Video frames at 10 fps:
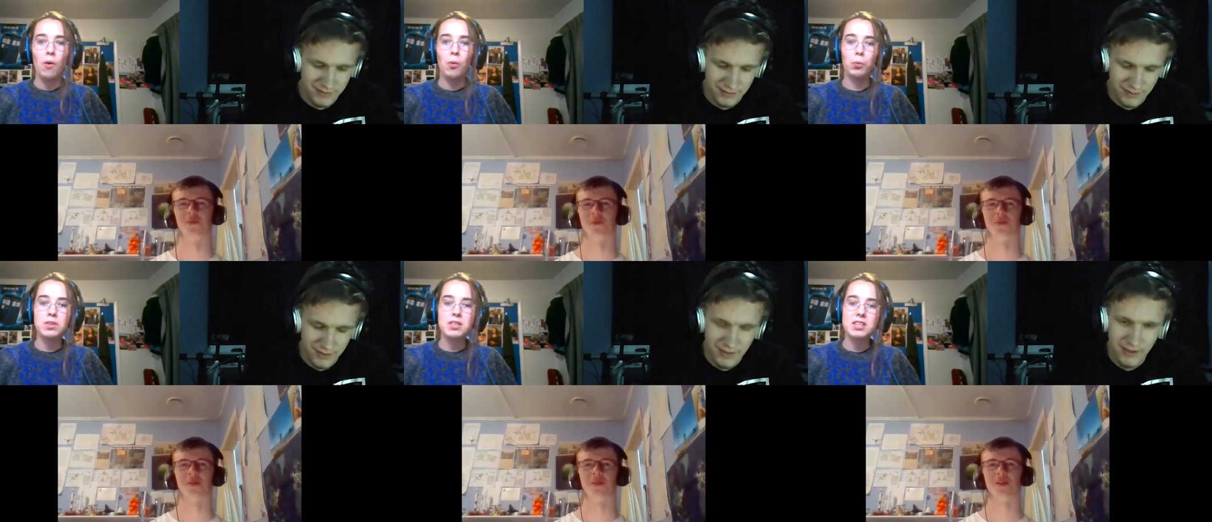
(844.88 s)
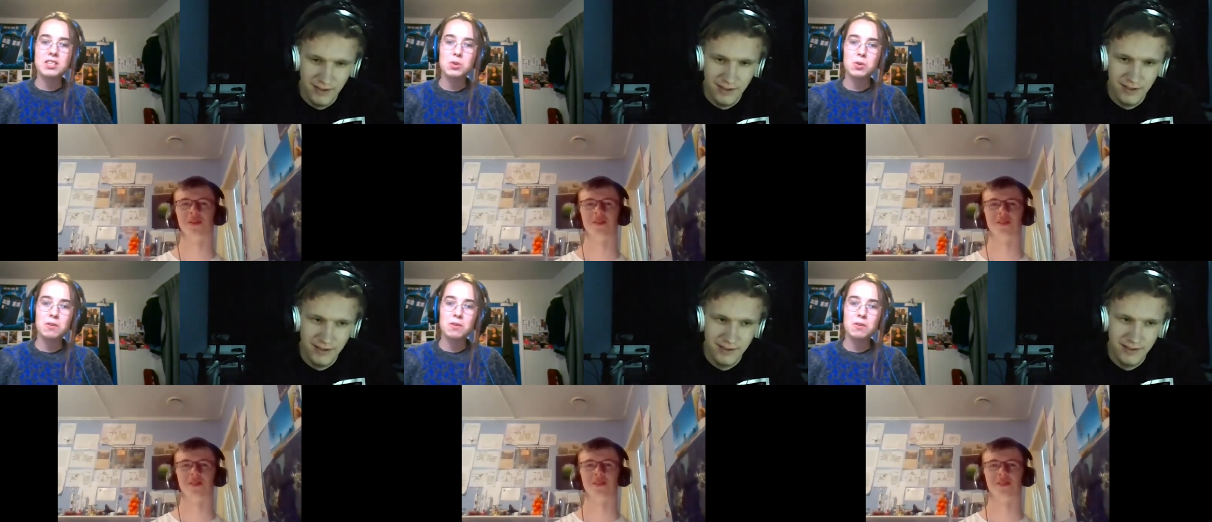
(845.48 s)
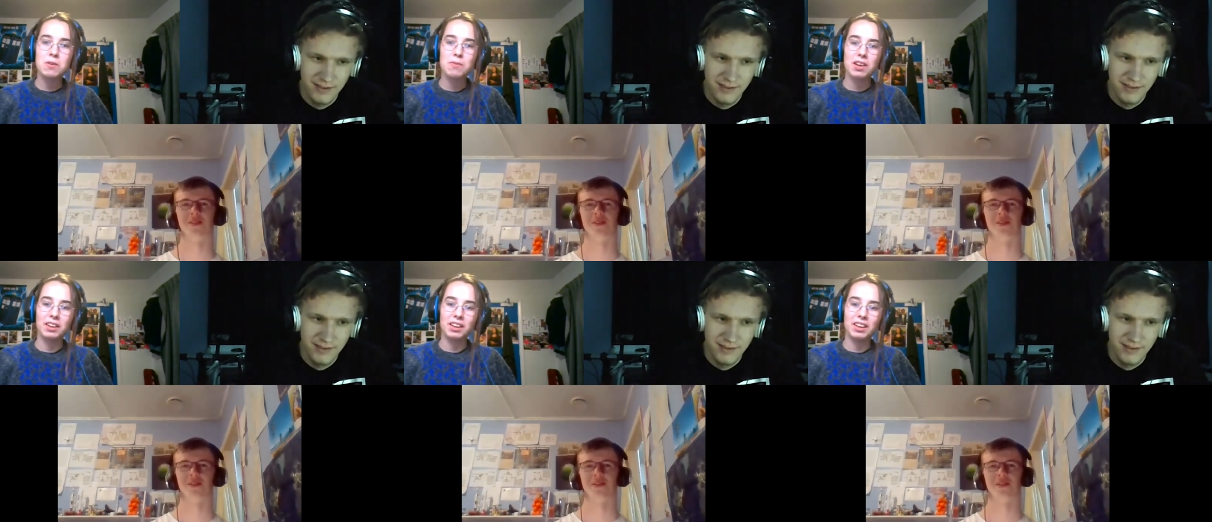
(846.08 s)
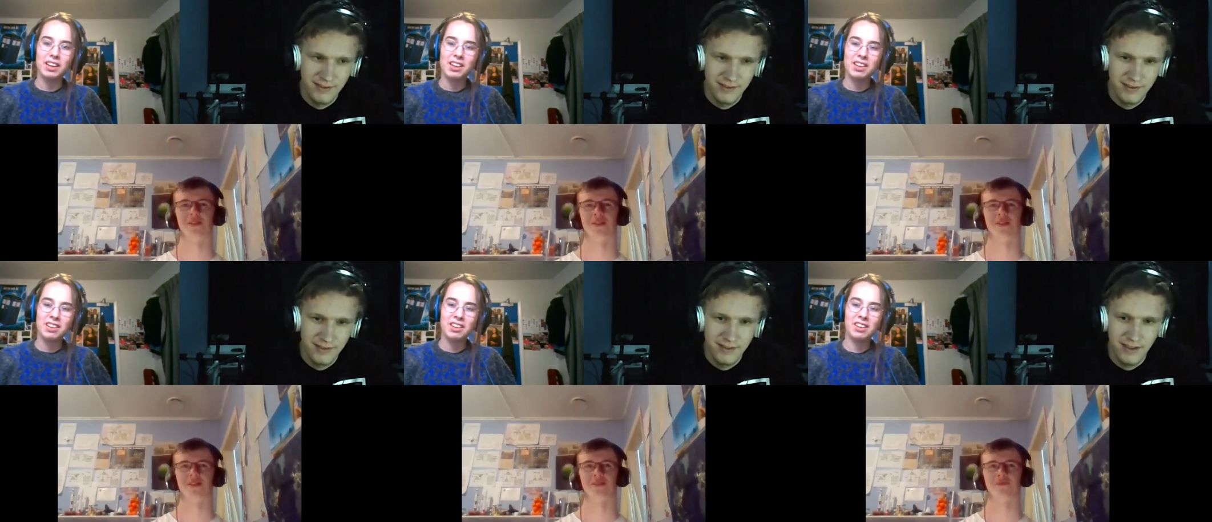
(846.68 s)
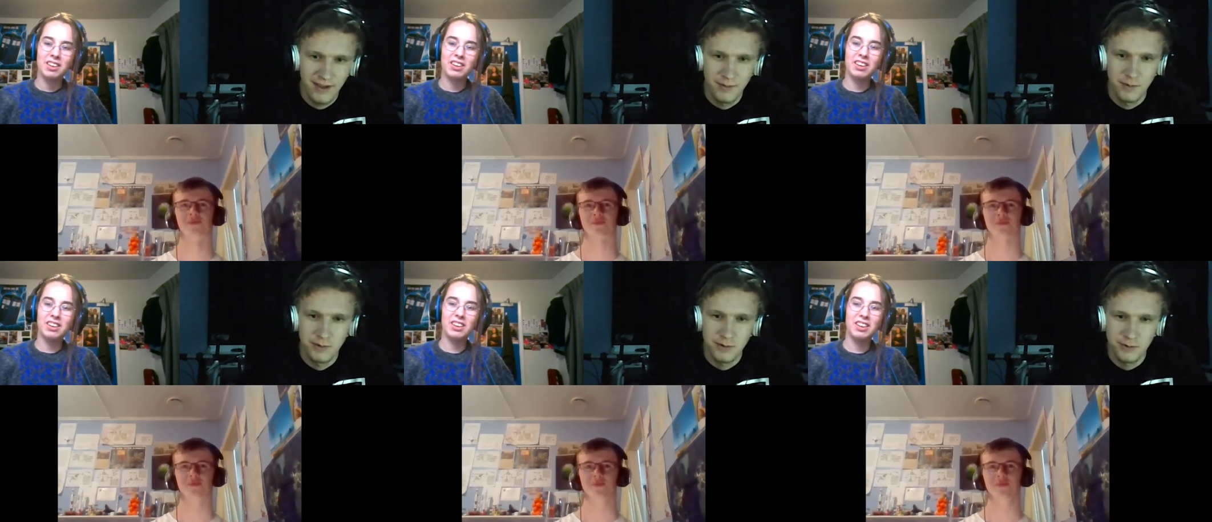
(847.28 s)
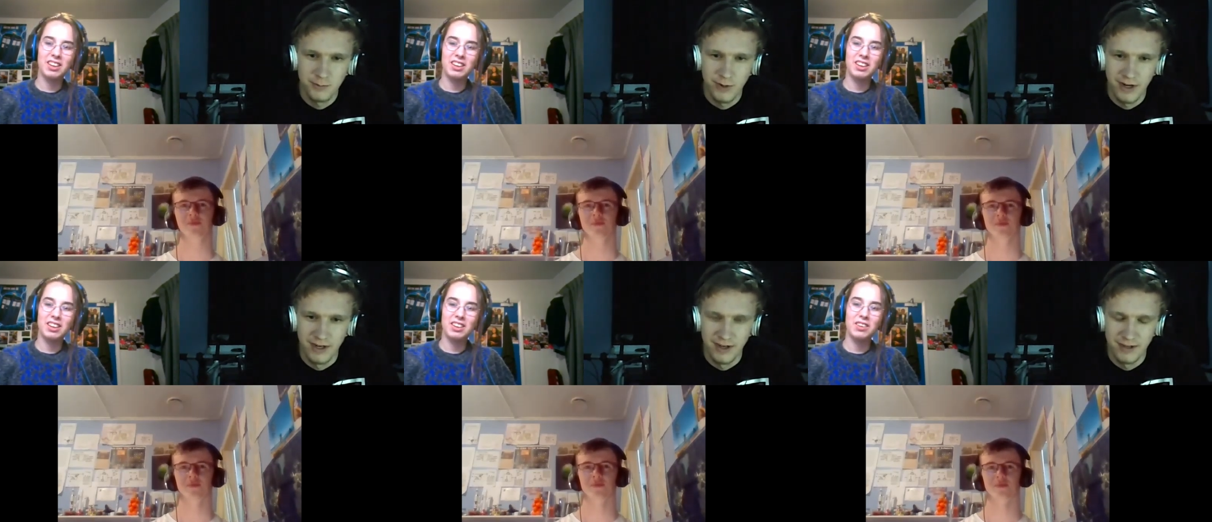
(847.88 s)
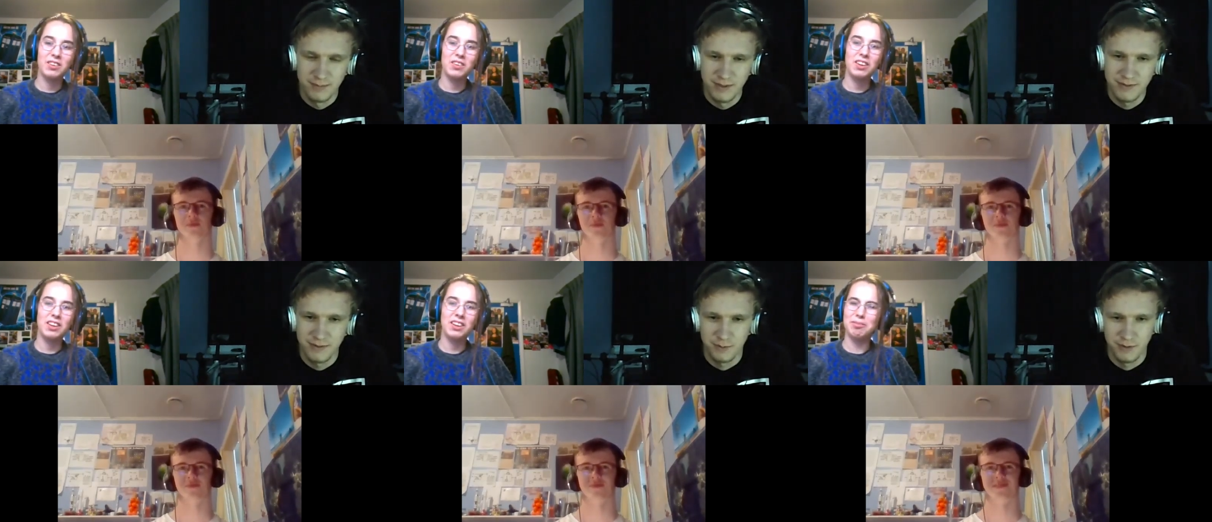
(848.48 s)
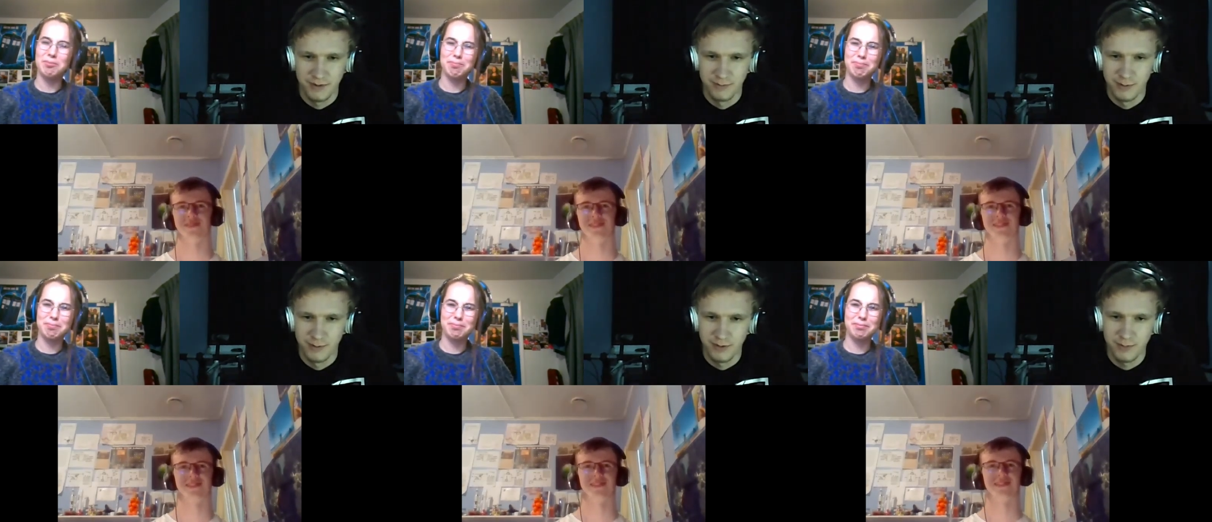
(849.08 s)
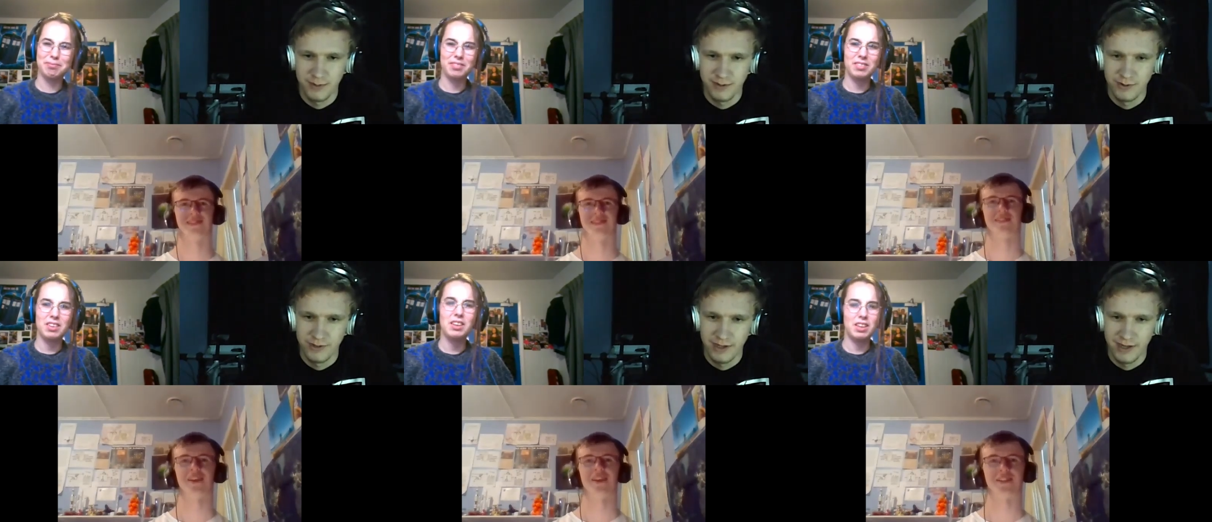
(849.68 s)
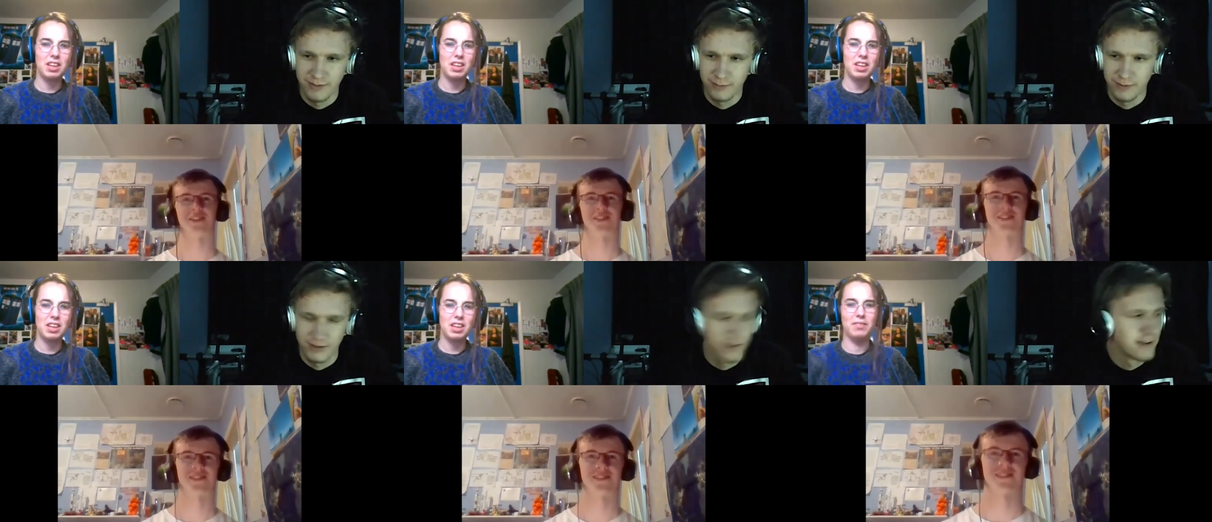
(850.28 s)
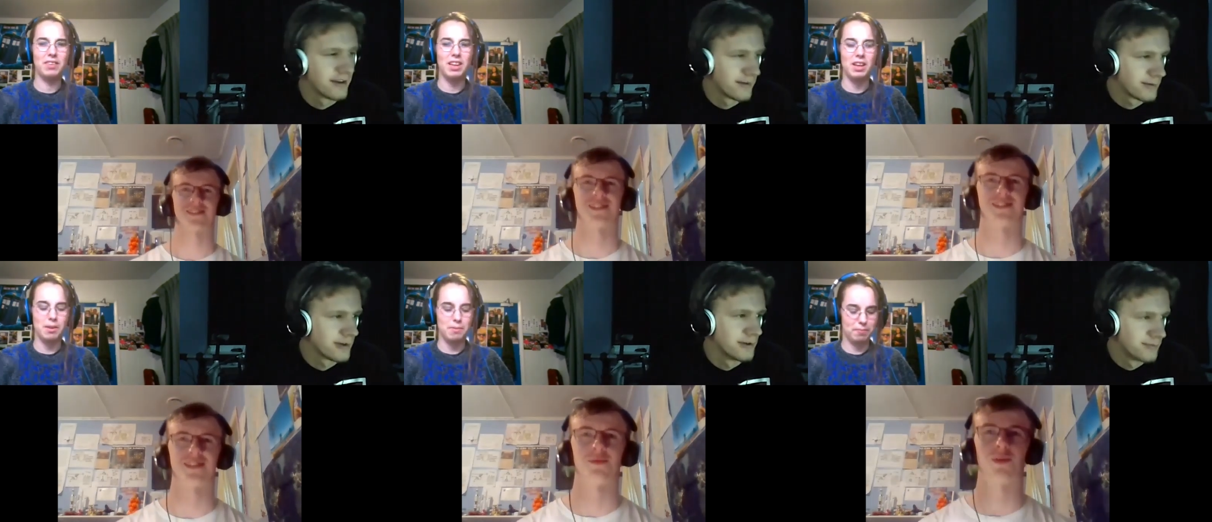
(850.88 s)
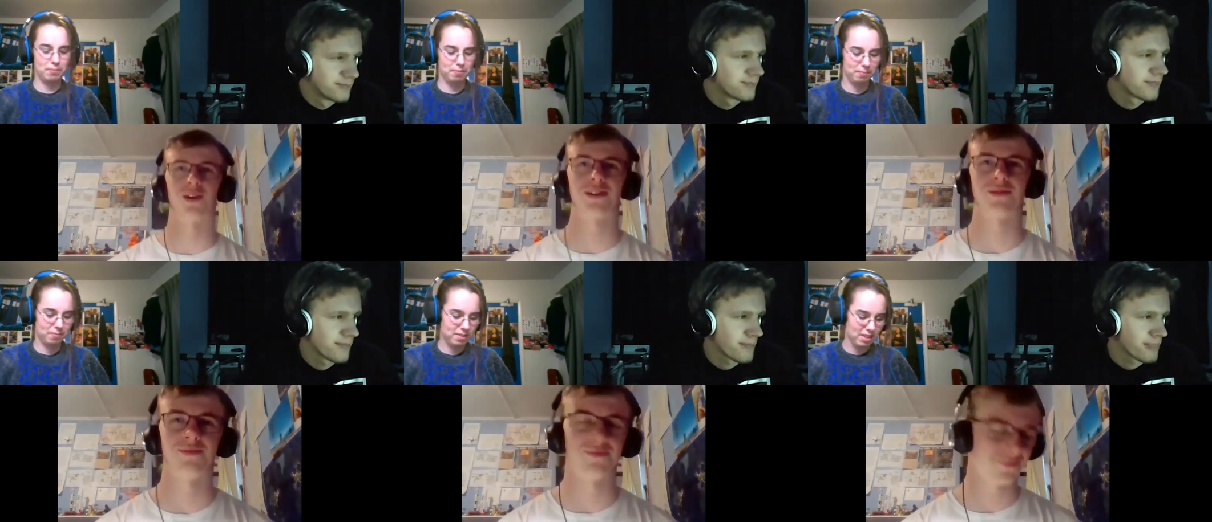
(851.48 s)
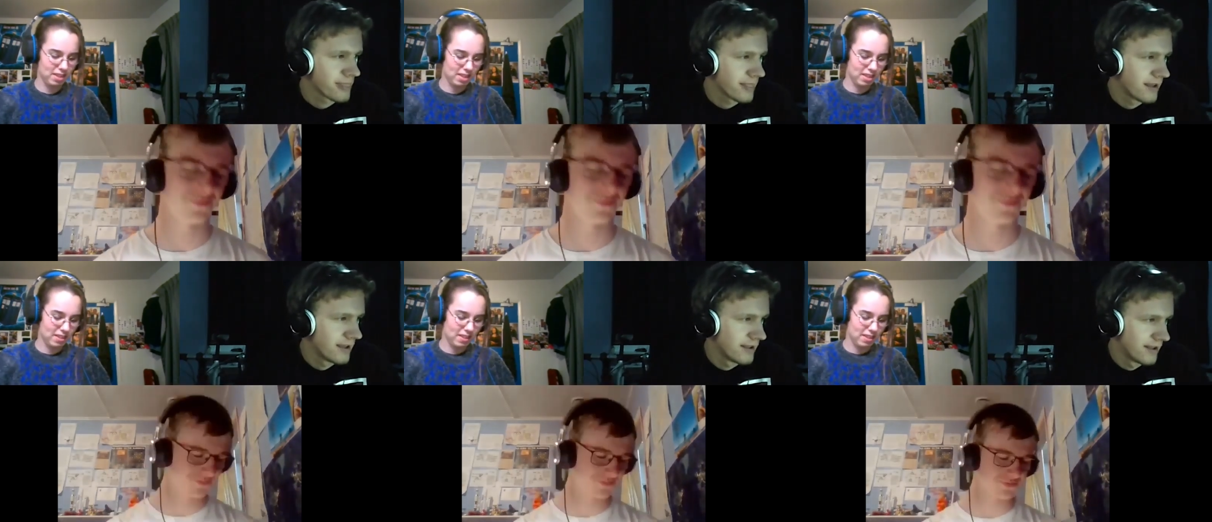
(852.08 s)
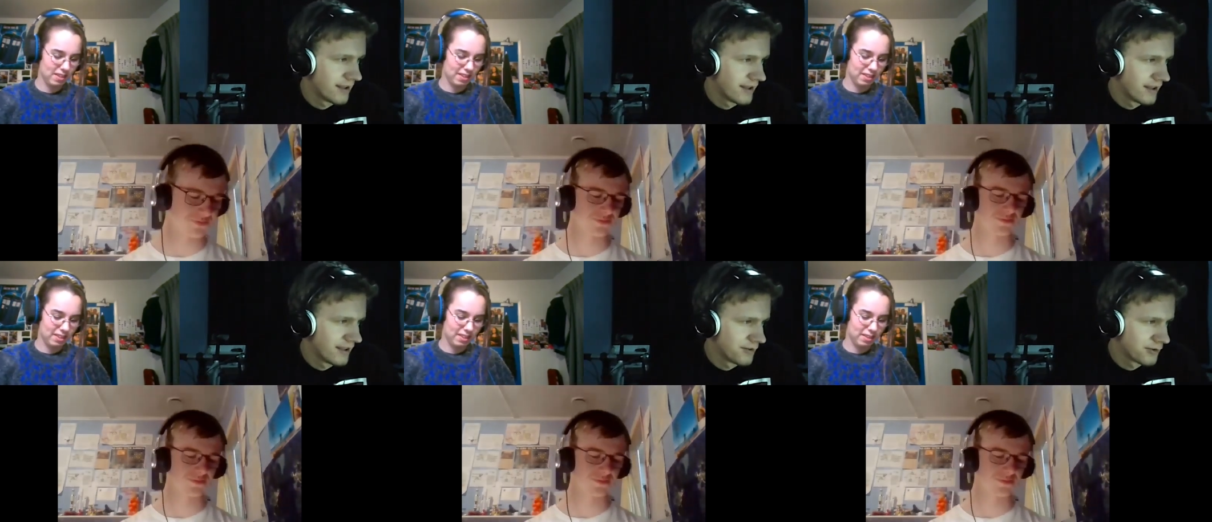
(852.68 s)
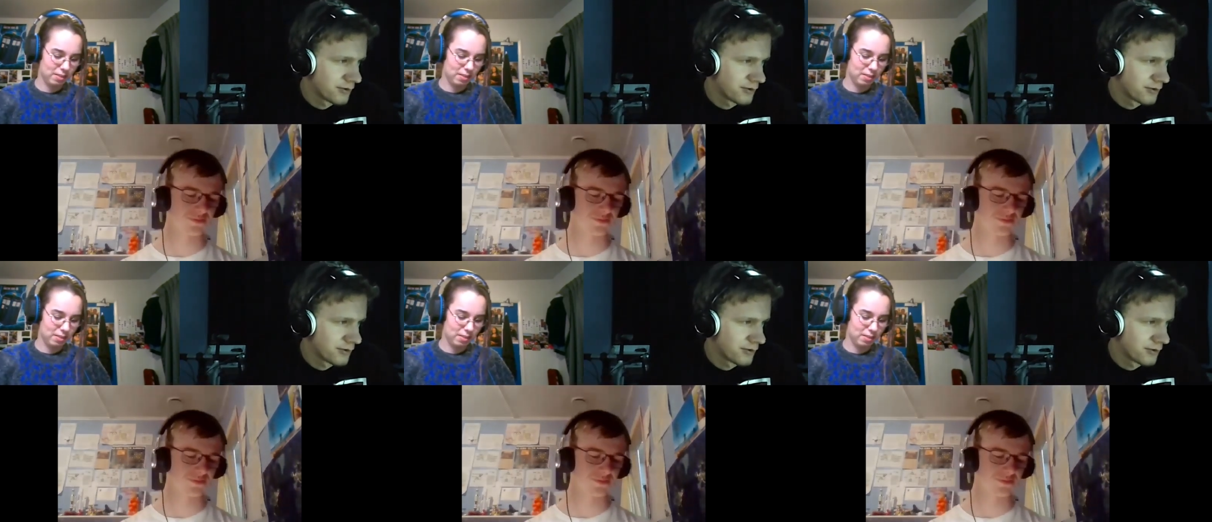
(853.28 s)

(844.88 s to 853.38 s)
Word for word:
Speaker 1: was it stored in vinegar?
Speaker 2: Um, it was stored in wine. I believe that's what you said, Francis, but you yes. find out. Yeah, yep. yeah. Uh, it was